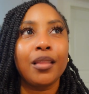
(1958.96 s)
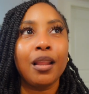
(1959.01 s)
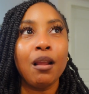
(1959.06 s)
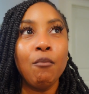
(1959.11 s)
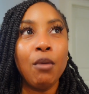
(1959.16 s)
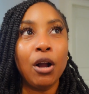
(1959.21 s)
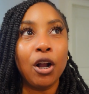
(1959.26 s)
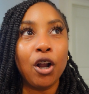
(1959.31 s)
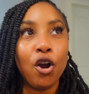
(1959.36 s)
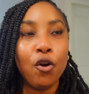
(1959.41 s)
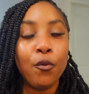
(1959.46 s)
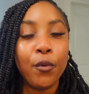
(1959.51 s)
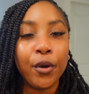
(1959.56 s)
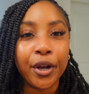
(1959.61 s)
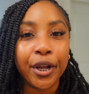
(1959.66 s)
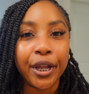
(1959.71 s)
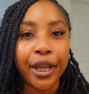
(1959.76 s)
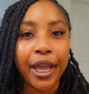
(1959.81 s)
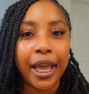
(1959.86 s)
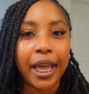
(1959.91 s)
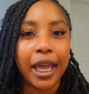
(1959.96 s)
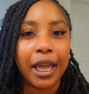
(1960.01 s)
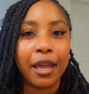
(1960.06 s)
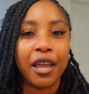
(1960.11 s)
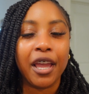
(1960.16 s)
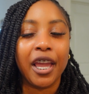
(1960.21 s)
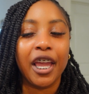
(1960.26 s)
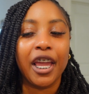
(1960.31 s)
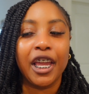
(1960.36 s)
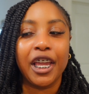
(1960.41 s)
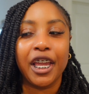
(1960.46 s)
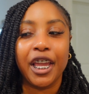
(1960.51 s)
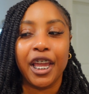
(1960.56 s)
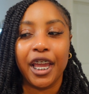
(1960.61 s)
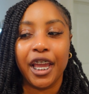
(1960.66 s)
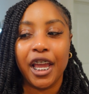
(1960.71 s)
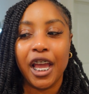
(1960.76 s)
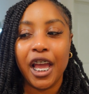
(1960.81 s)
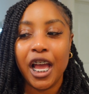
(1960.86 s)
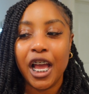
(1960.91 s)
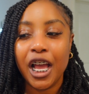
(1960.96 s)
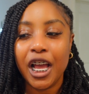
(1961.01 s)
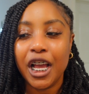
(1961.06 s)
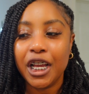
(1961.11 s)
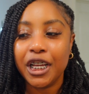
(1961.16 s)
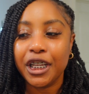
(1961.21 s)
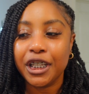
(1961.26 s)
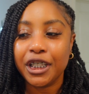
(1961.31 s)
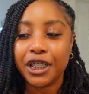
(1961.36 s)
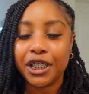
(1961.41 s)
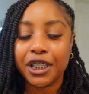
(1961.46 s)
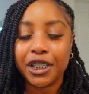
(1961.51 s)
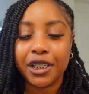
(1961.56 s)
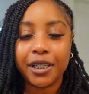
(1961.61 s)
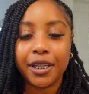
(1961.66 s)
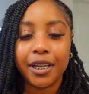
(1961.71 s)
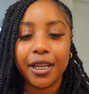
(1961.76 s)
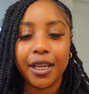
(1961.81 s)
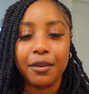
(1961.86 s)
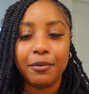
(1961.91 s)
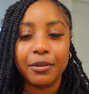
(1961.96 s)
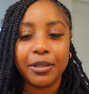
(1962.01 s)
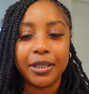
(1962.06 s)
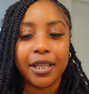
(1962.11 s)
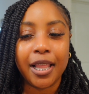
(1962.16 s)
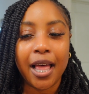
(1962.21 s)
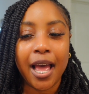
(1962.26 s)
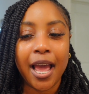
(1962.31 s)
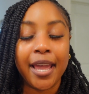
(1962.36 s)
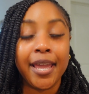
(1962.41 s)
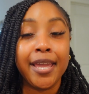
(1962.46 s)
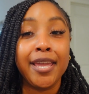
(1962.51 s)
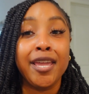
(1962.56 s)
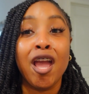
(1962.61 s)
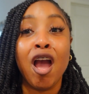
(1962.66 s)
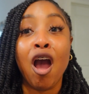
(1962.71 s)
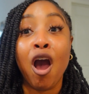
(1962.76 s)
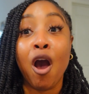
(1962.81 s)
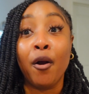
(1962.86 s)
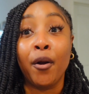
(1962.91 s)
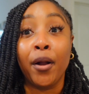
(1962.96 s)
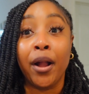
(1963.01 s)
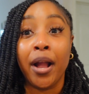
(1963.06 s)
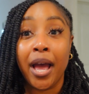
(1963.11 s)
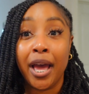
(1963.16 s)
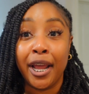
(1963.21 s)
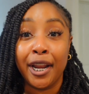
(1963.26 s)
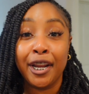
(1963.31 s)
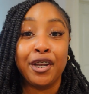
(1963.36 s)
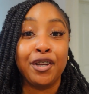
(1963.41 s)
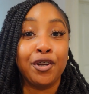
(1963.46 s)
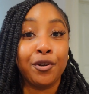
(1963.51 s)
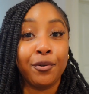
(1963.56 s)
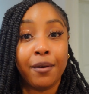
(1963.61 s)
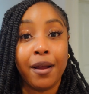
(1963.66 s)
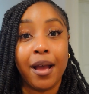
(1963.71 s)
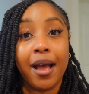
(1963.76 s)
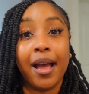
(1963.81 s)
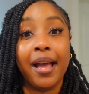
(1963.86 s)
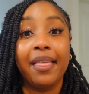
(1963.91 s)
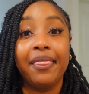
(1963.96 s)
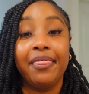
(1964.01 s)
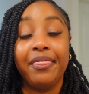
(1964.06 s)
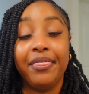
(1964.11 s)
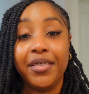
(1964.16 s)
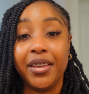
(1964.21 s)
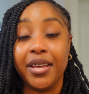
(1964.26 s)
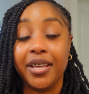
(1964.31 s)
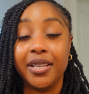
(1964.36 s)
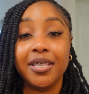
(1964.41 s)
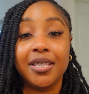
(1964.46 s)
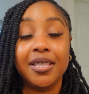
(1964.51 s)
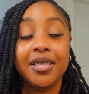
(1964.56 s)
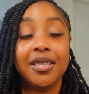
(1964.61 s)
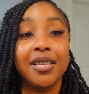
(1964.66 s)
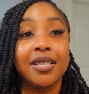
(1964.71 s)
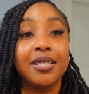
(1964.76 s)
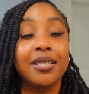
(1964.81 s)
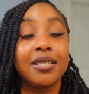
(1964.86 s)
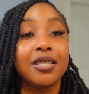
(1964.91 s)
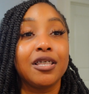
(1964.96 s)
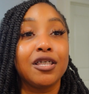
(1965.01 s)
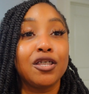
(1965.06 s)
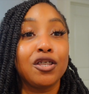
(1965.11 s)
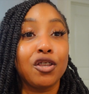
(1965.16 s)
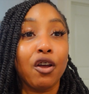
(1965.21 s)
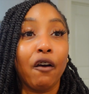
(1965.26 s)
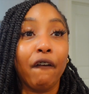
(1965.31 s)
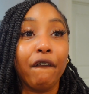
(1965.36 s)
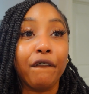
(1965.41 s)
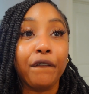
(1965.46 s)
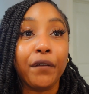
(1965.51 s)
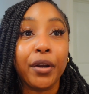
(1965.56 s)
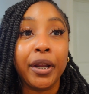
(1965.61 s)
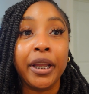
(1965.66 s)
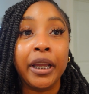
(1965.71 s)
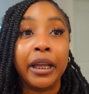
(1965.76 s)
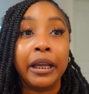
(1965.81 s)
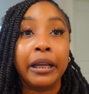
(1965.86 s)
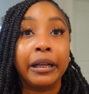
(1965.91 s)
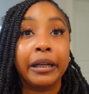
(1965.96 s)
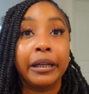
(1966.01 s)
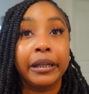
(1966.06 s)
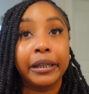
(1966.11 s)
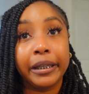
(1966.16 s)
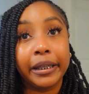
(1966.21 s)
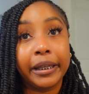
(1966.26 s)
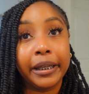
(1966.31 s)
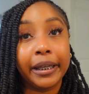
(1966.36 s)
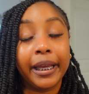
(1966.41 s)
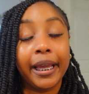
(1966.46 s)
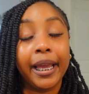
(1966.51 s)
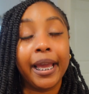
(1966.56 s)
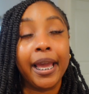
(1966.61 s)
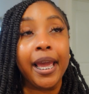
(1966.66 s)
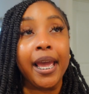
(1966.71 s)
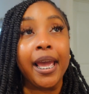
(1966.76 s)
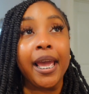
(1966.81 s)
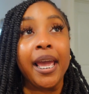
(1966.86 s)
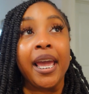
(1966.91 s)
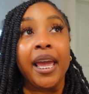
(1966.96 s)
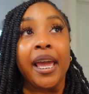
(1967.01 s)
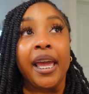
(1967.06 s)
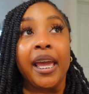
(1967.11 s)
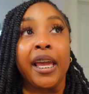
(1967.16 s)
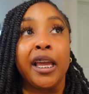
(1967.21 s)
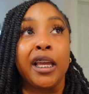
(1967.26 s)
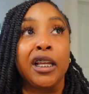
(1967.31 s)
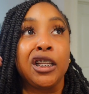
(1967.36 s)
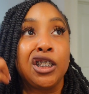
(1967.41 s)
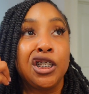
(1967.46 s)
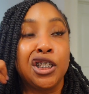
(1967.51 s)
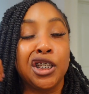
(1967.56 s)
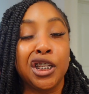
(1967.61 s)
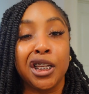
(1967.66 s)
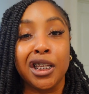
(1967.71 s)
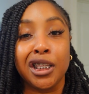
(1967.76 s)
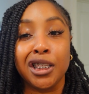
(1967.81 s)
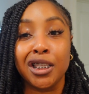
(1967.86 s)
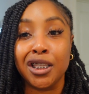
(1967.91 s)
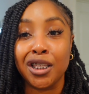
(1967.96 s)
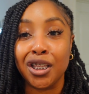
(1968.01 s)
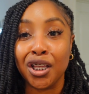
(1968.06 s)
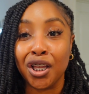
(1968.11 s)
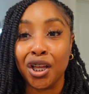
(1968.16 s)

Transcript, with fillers: my coworker came and she was like, y'all got to try this. This is so freaking good. It's just